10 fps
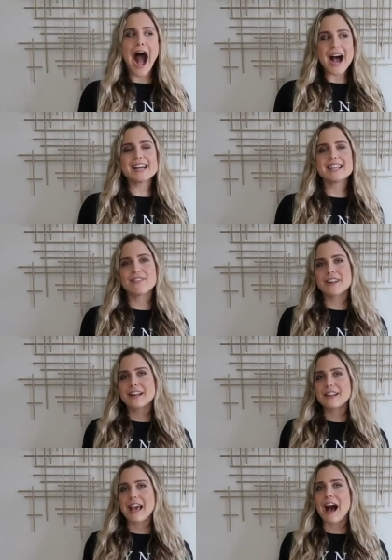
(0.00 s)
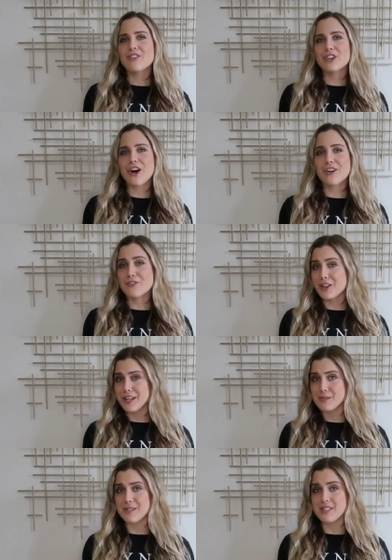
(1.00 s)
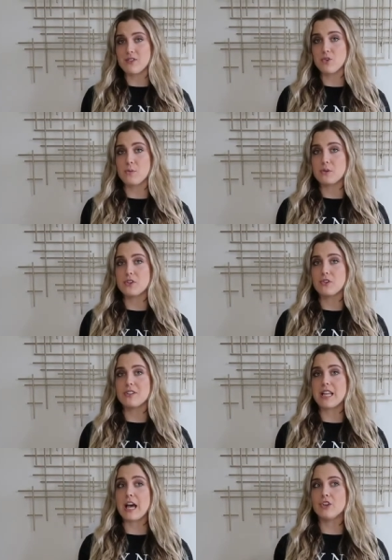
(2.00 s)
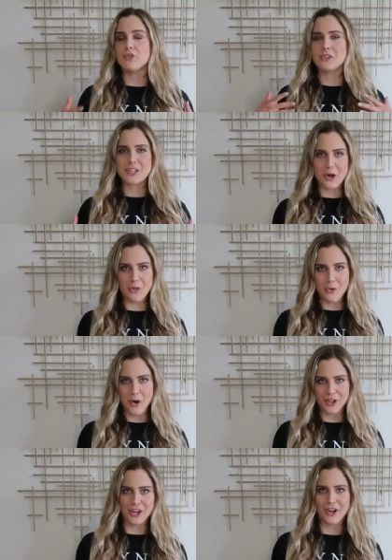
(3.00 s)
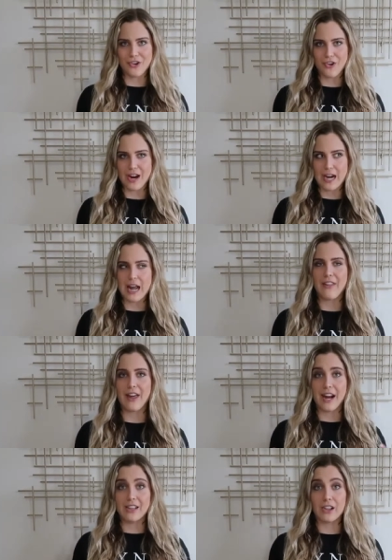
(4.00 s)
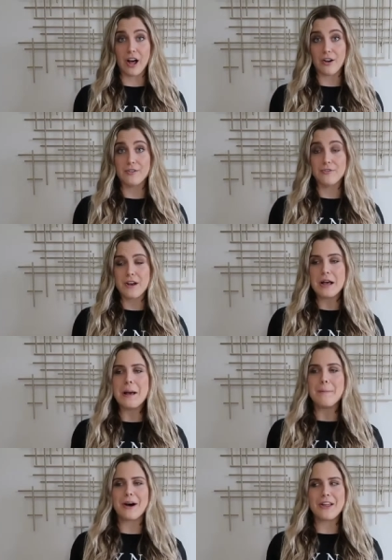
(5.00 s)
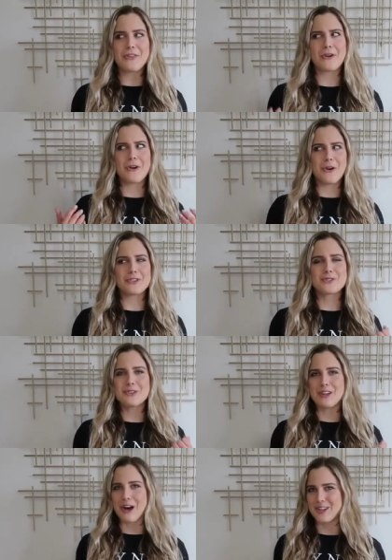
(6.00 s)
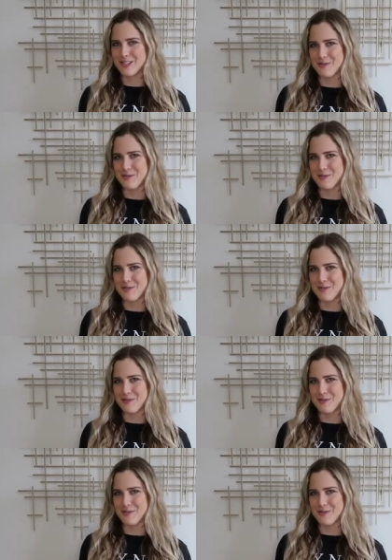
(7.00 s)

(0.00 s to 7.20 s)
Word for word: I definitely have a lot of really expensive swimsuits that you can tell the quality are great and that I love, but there are also a lot of